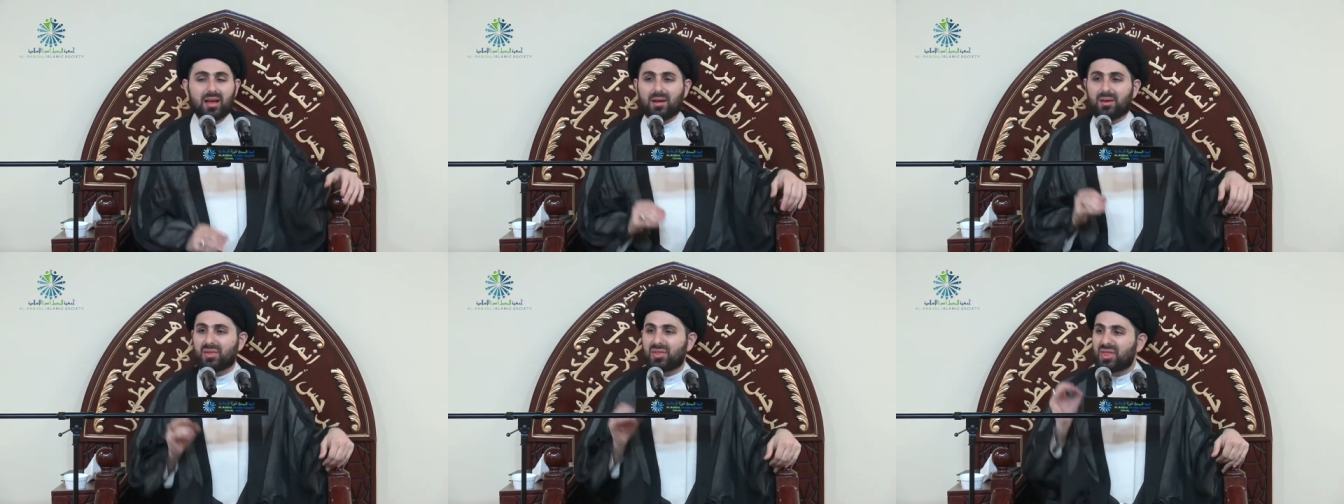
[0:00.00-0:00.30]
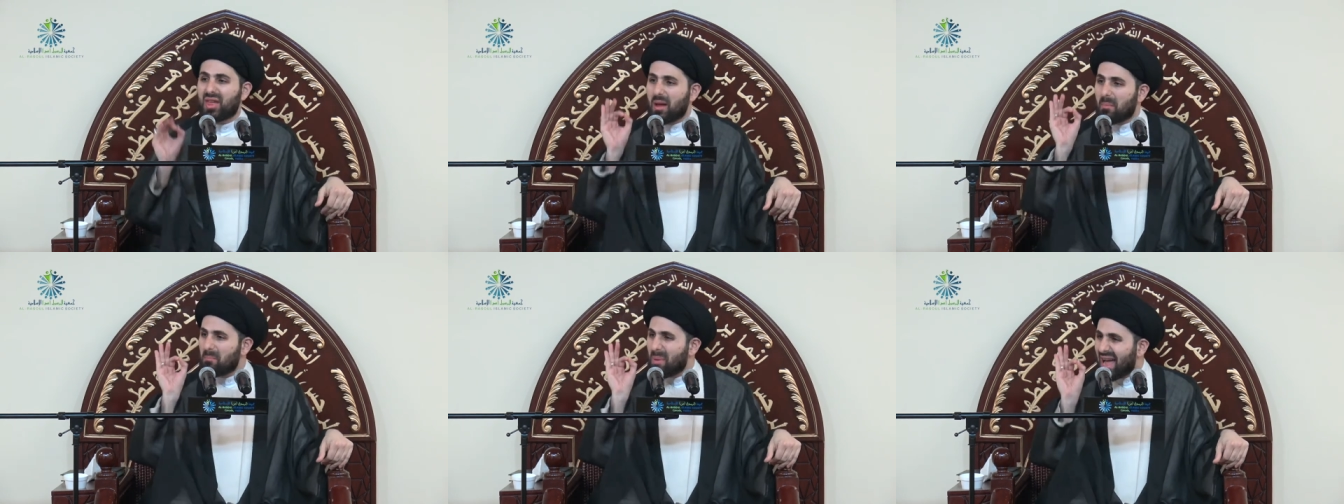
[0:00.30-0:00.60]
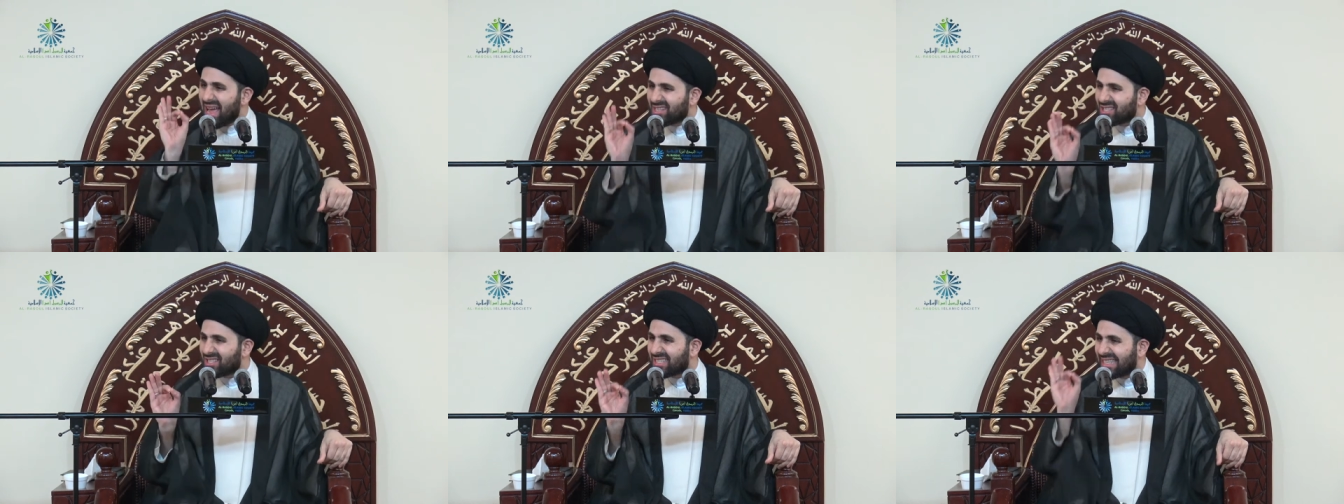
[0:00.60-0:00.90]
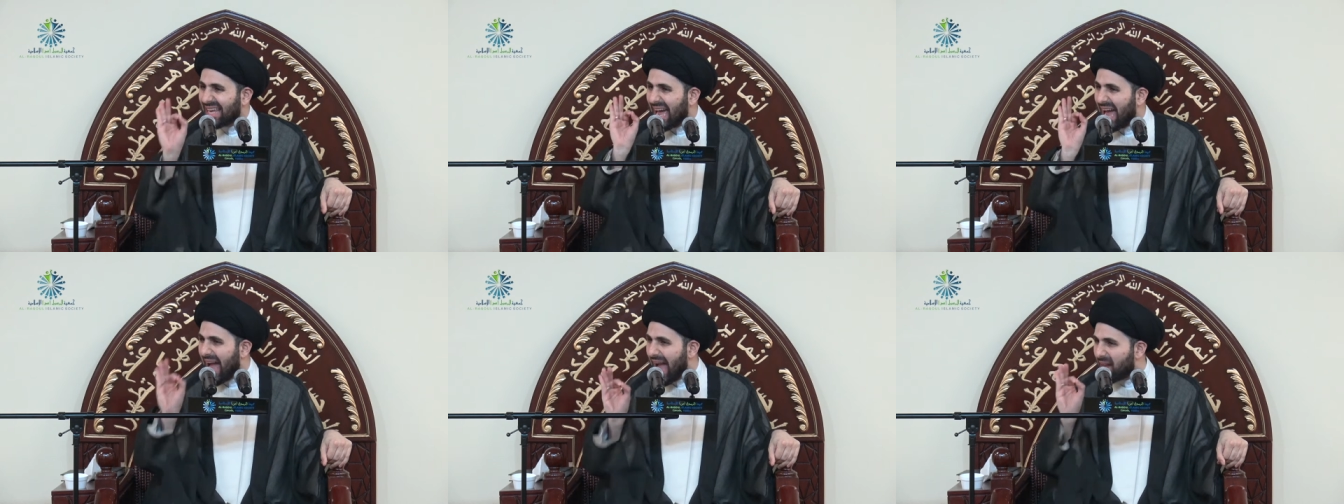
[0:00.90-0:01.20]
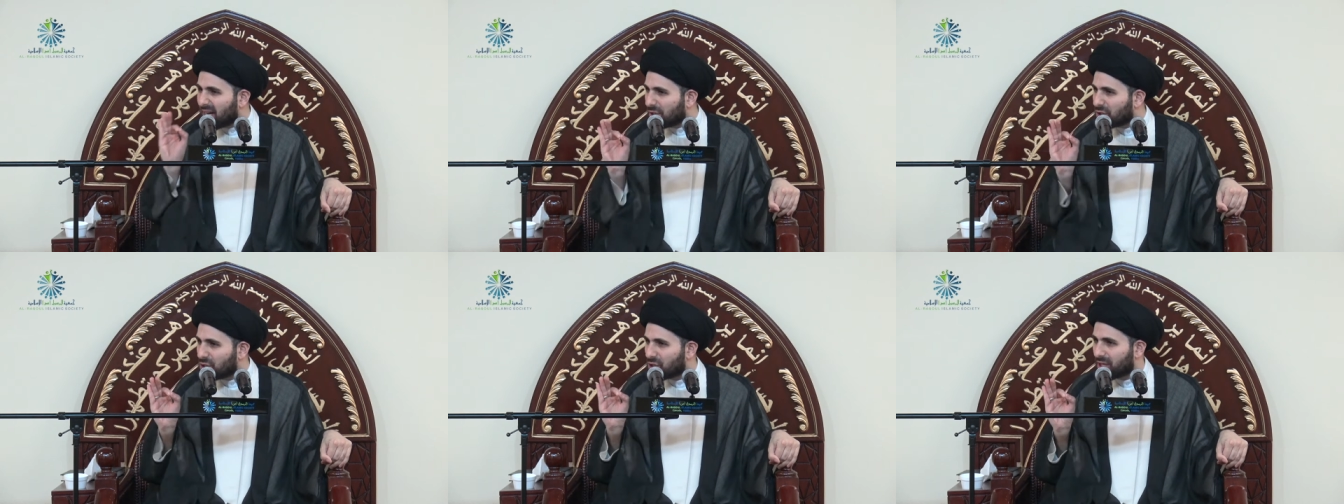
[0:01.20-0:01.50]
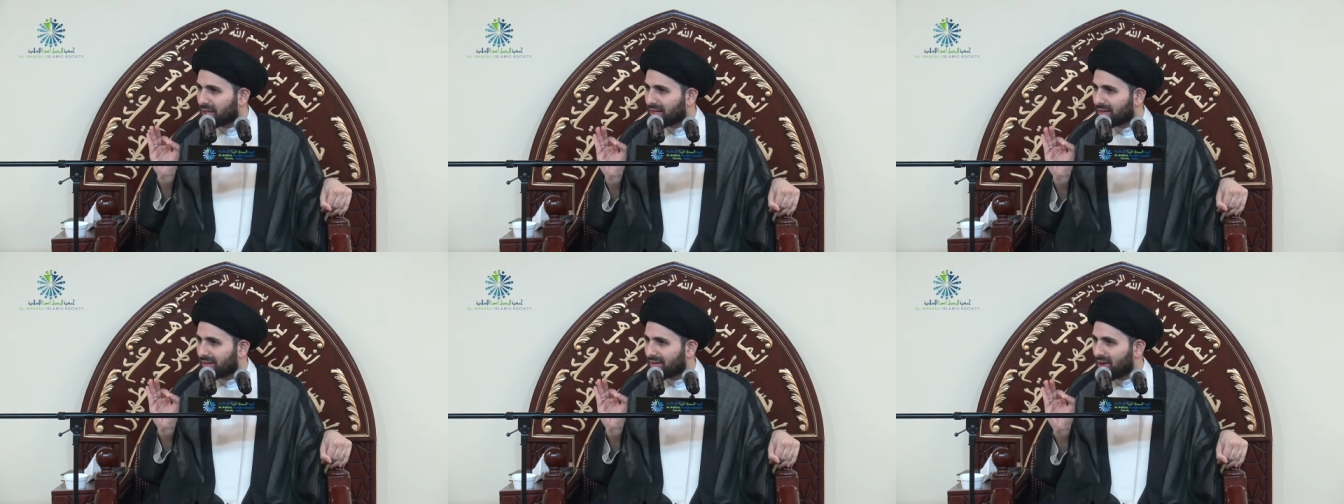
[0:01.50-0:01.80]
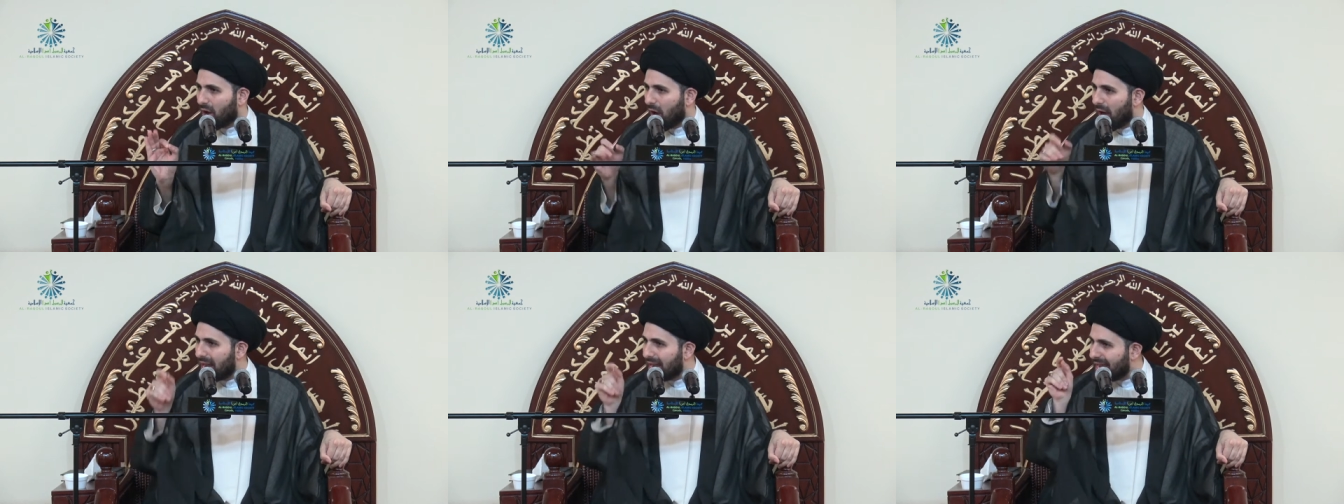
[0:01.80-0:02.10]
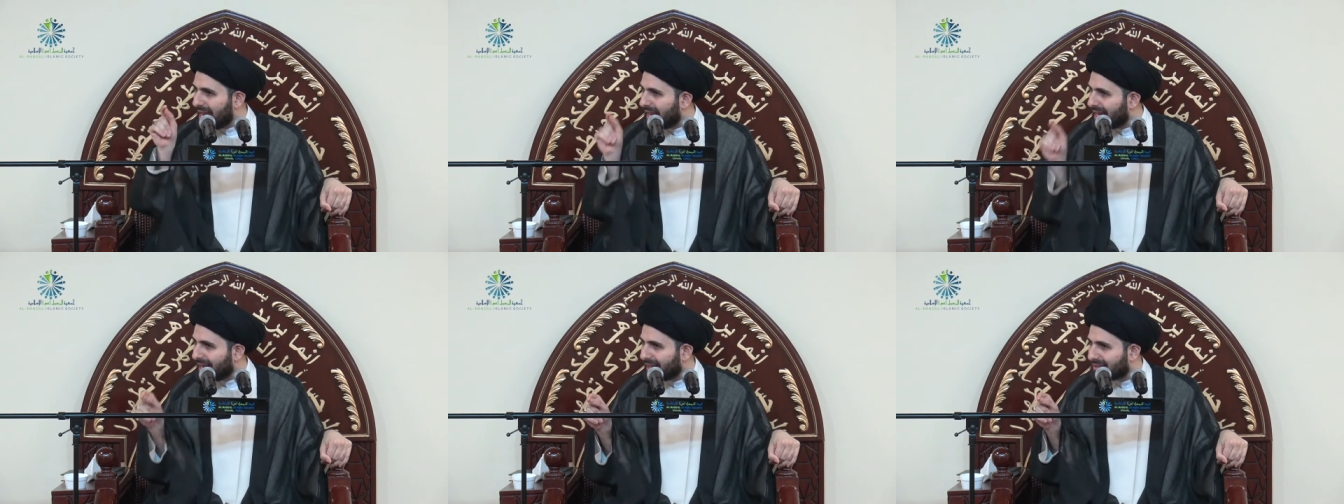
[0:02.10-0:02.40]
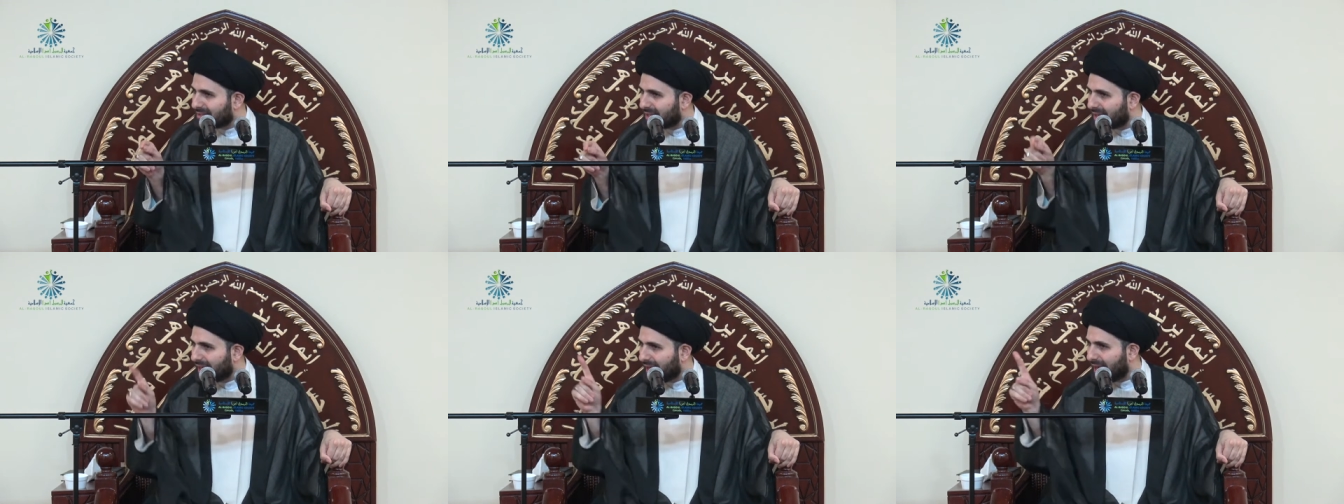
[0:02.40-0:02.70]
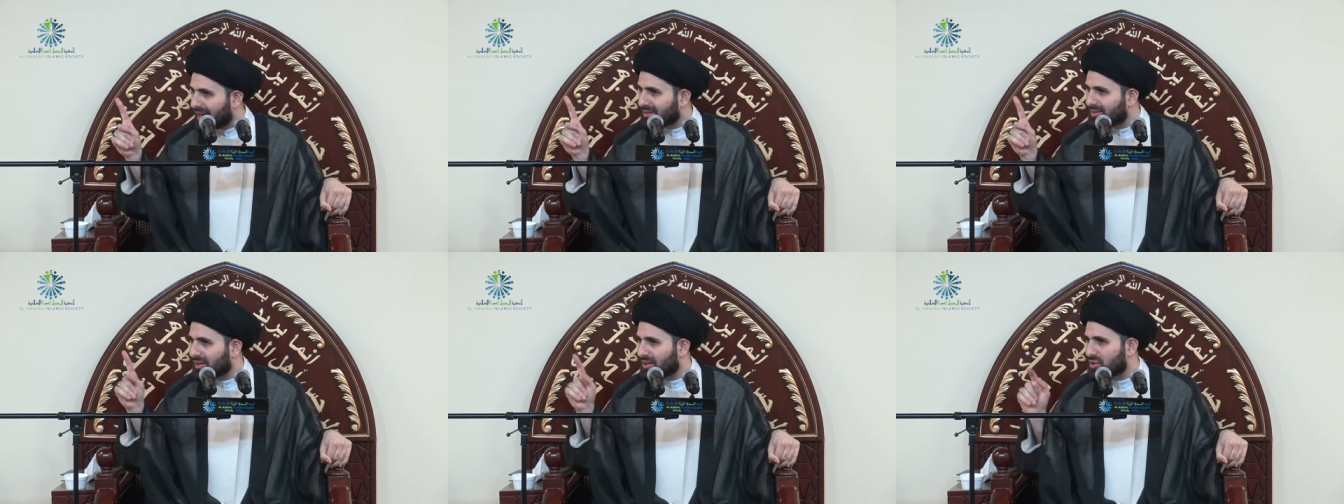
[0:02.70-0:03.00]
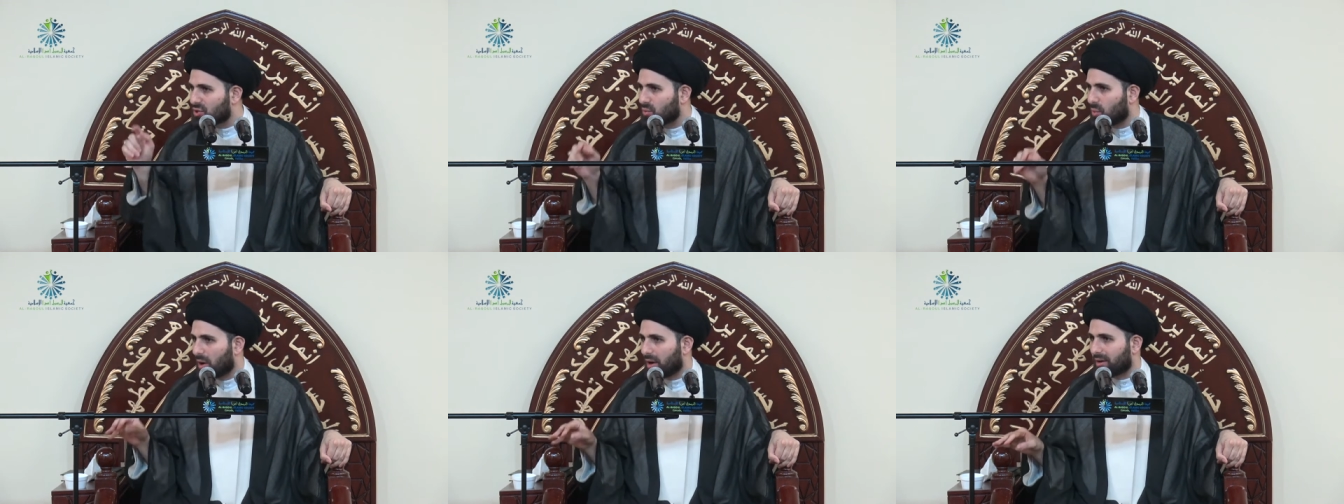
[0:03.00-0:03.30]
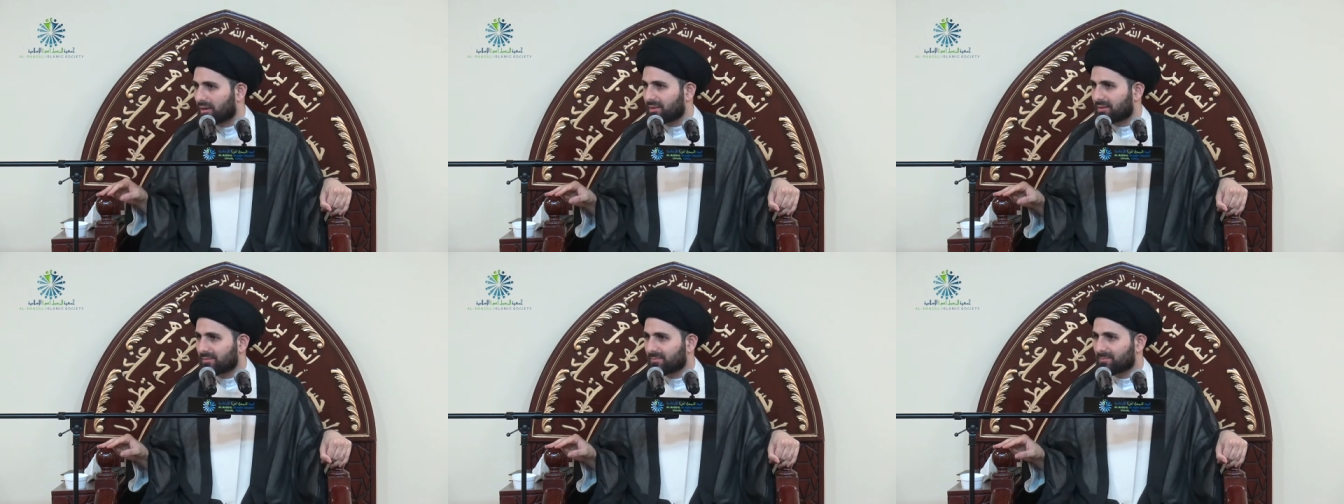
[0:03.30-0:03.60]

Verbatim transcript: the best action on Laylatul Qadr is what?